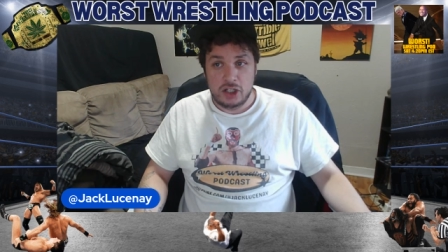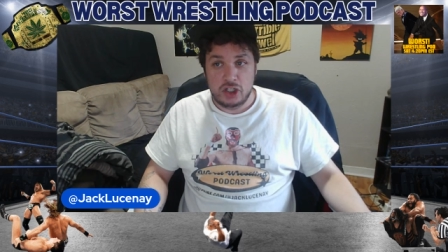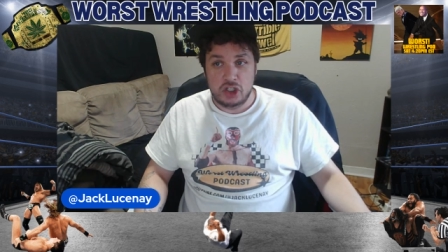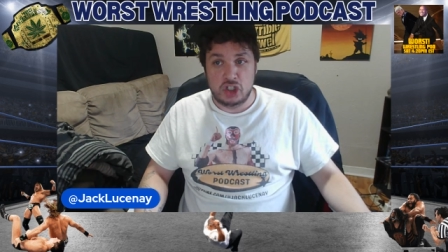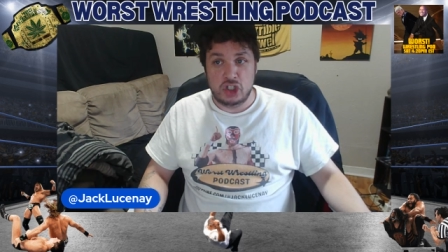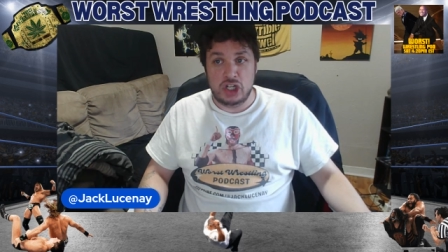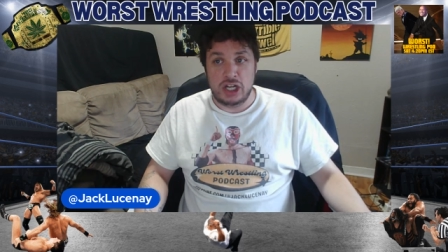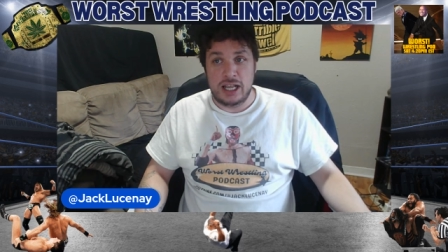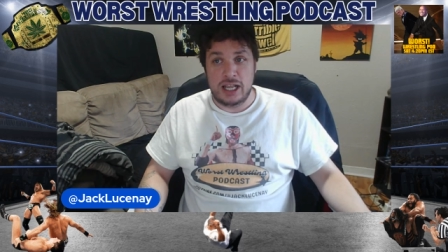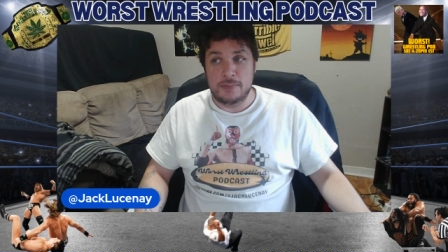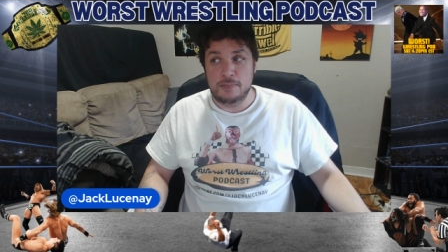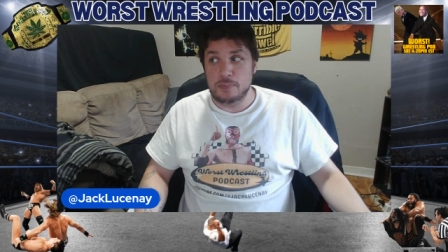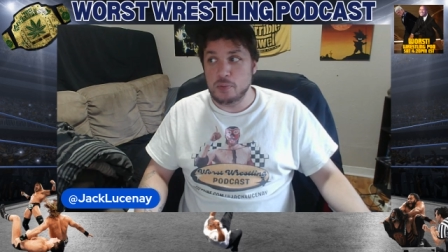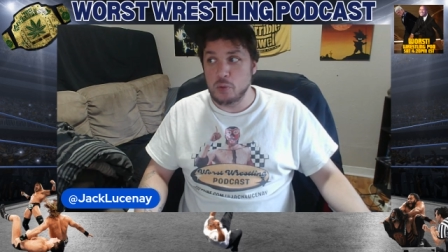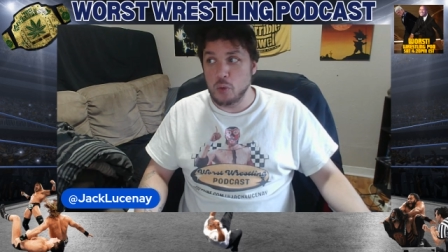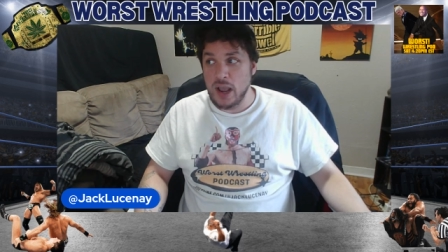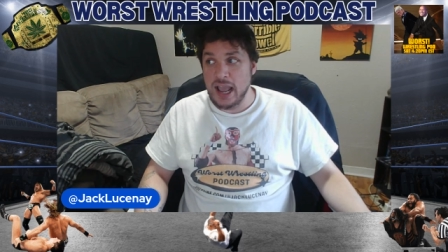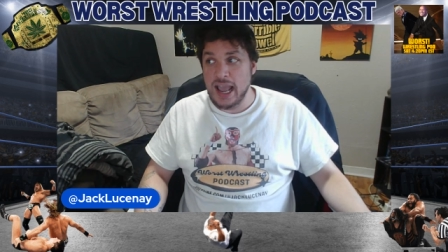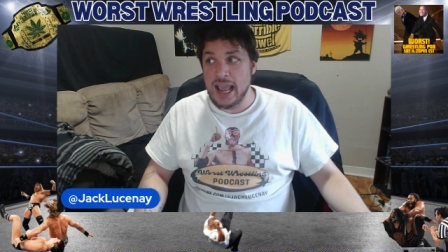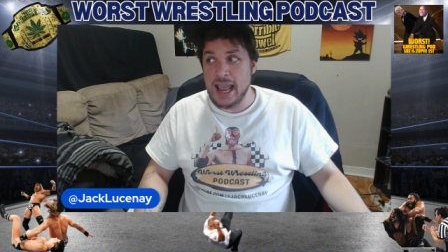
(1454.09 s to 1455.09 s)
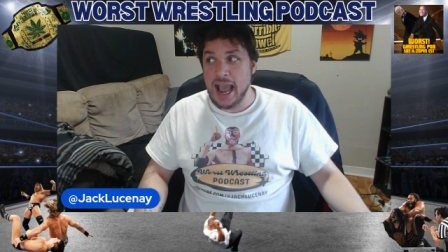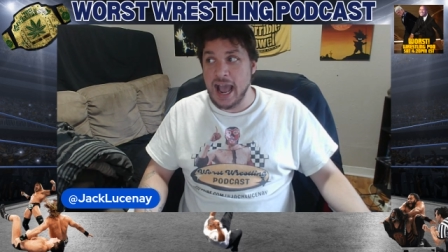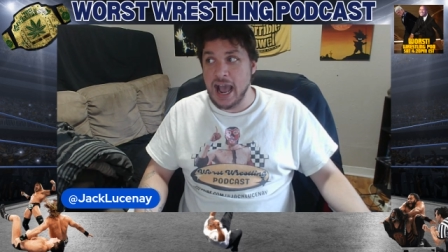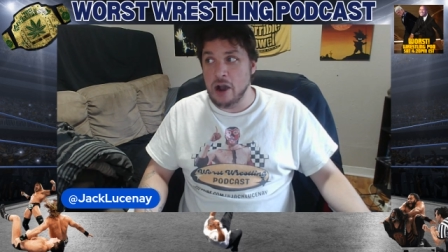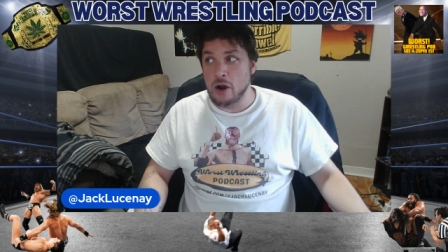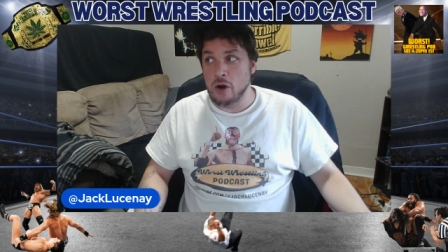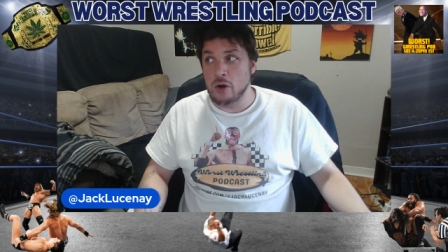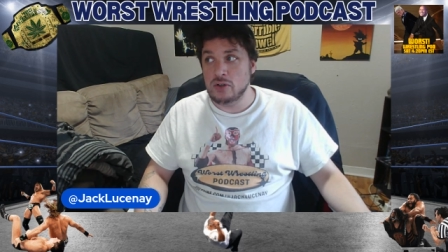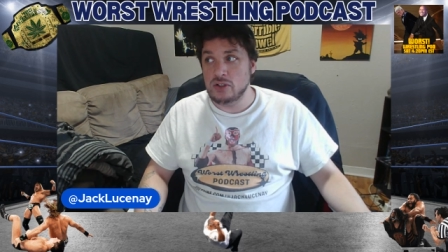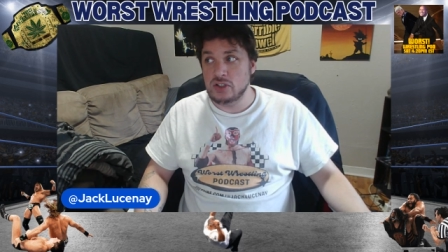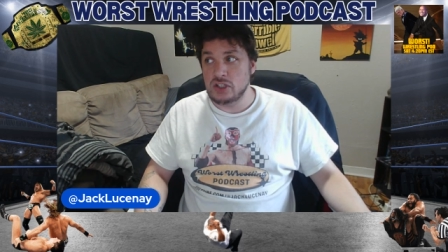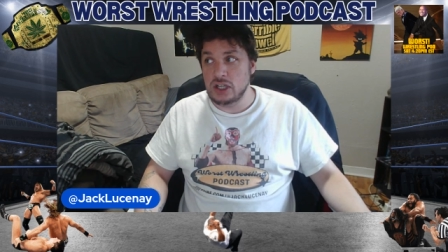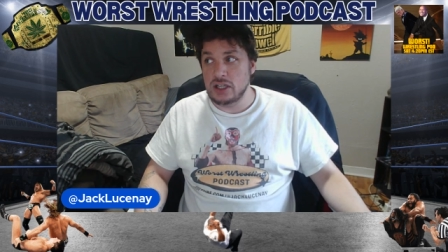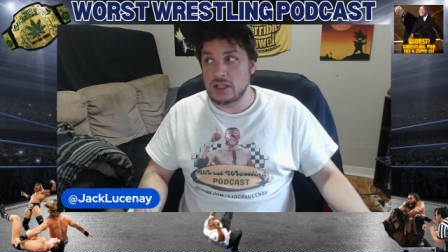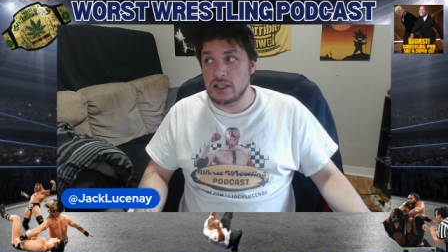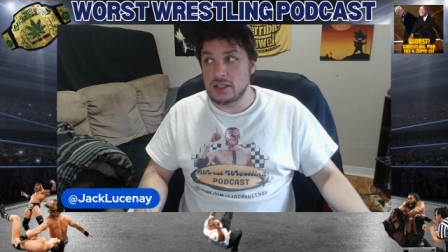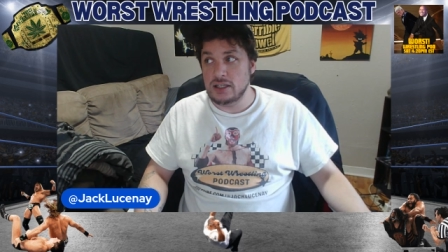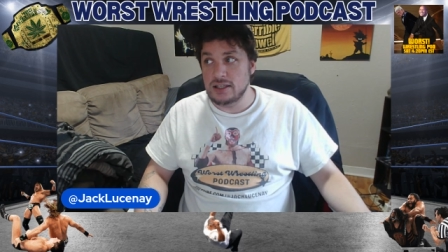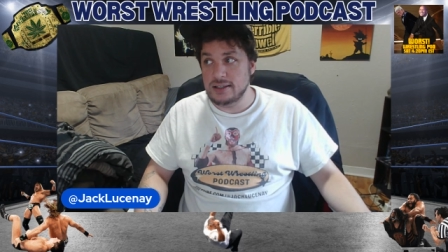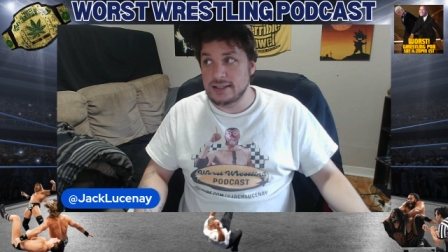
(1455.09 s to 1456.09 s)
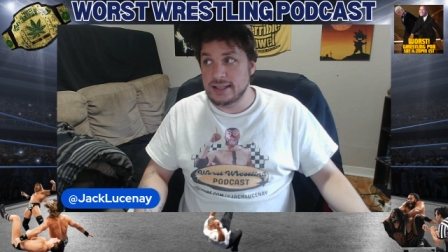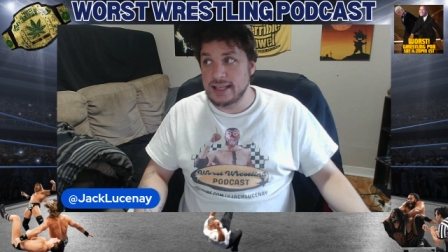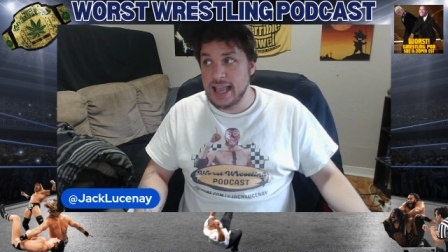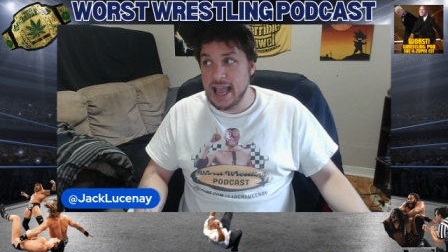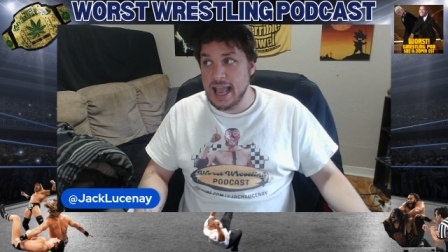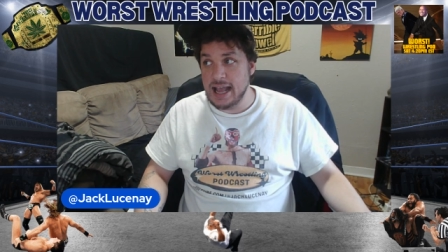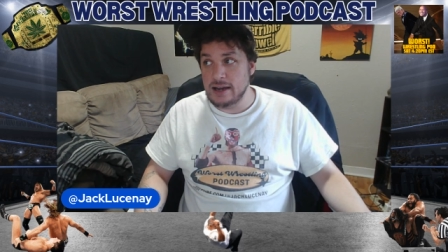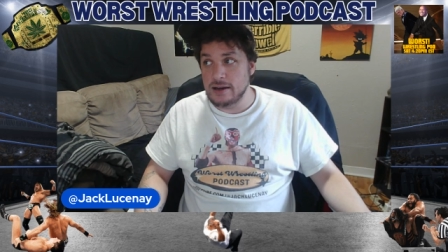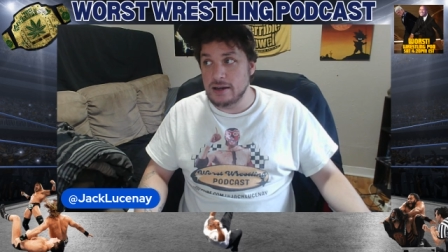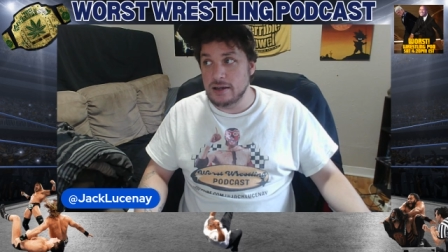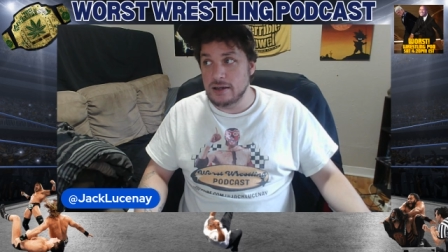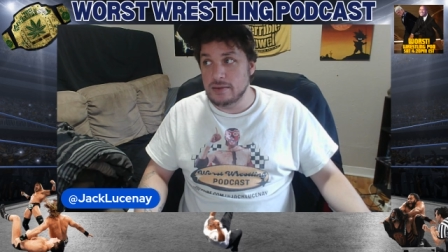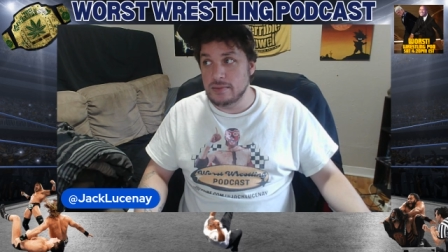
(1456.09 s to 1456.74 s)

cheap way out to get